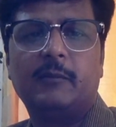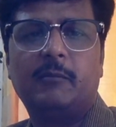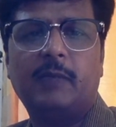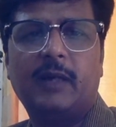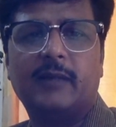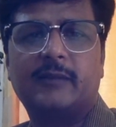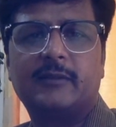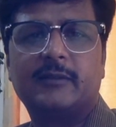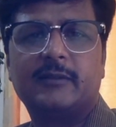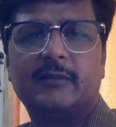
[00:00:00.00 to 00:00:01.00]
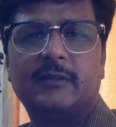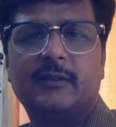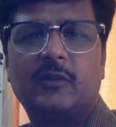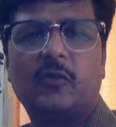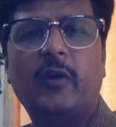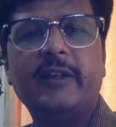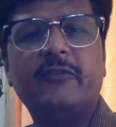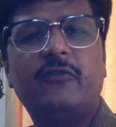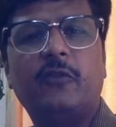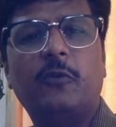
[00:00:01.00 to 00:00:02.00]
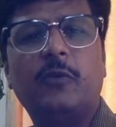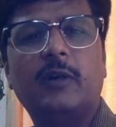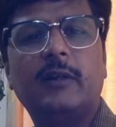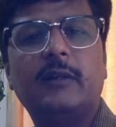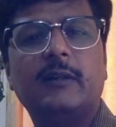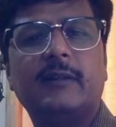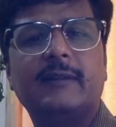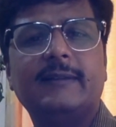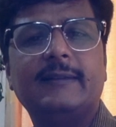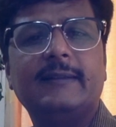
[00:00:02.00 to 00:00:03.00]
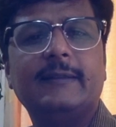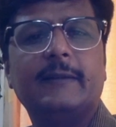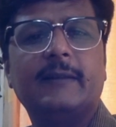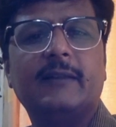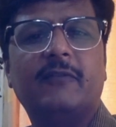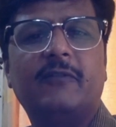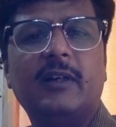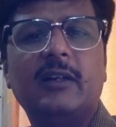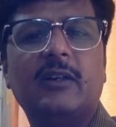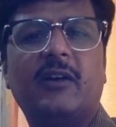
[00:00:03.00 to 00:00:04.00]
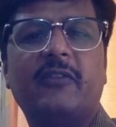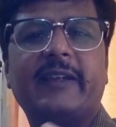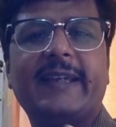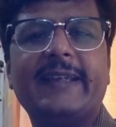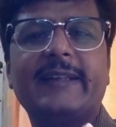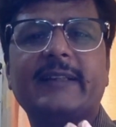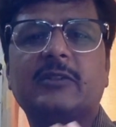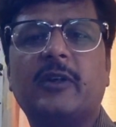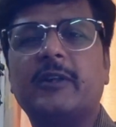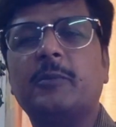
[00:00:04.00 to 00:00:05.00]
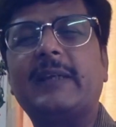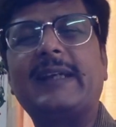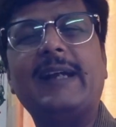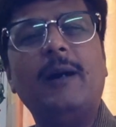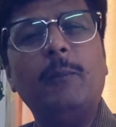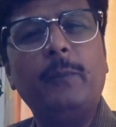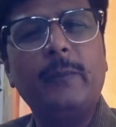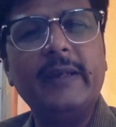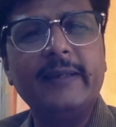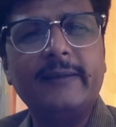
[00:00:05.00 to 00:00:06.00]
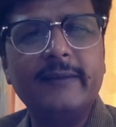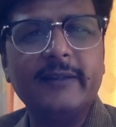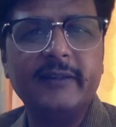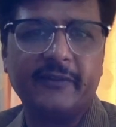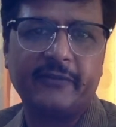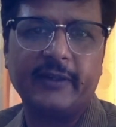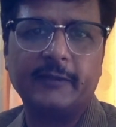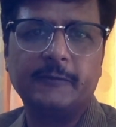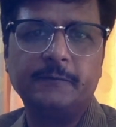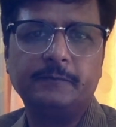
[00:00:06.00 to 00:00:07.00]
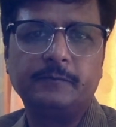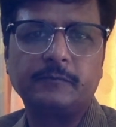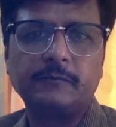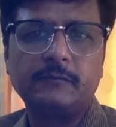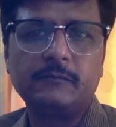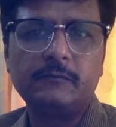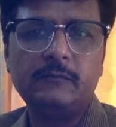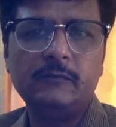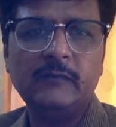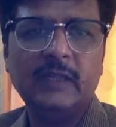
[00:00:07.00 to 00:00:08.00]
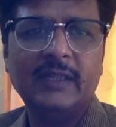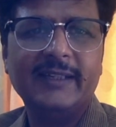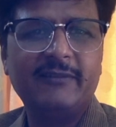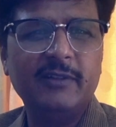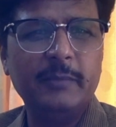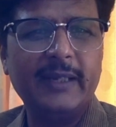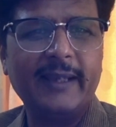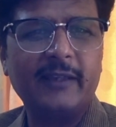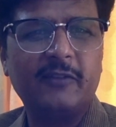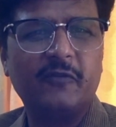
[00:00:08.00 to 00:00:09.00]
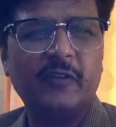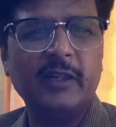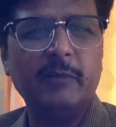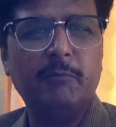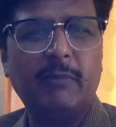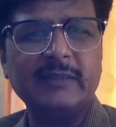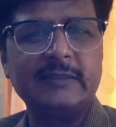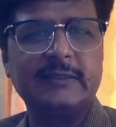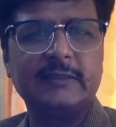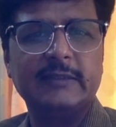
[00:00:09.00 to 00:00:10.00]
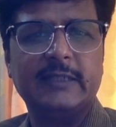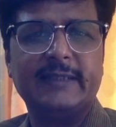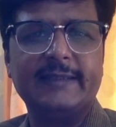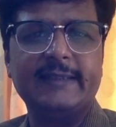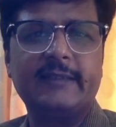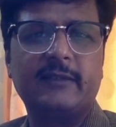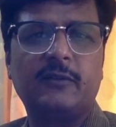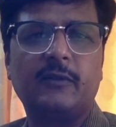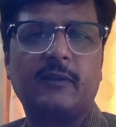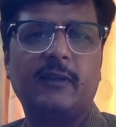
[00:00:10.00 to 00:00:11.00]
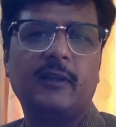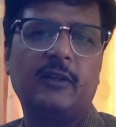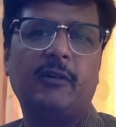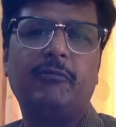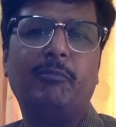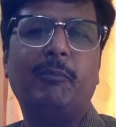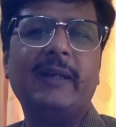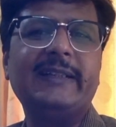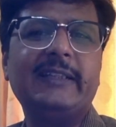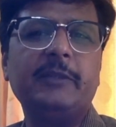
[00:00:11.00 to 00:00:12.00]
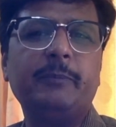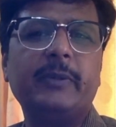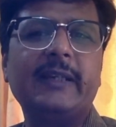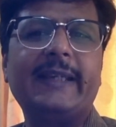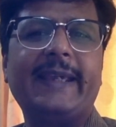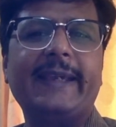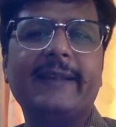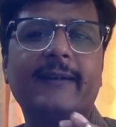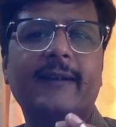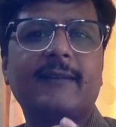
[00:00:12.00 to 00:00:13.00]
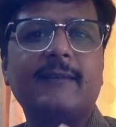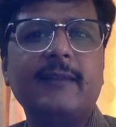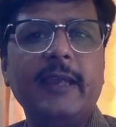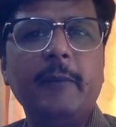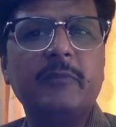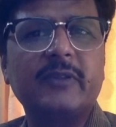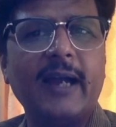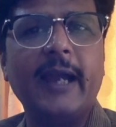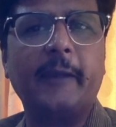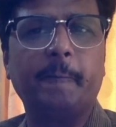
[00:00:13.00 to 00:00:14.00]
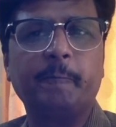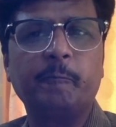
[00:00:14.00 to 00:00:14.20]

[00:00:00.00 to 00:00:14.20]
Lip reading: But going forward, the world of career is going to be completely different. It will be like one must need to think of multiple career at same time.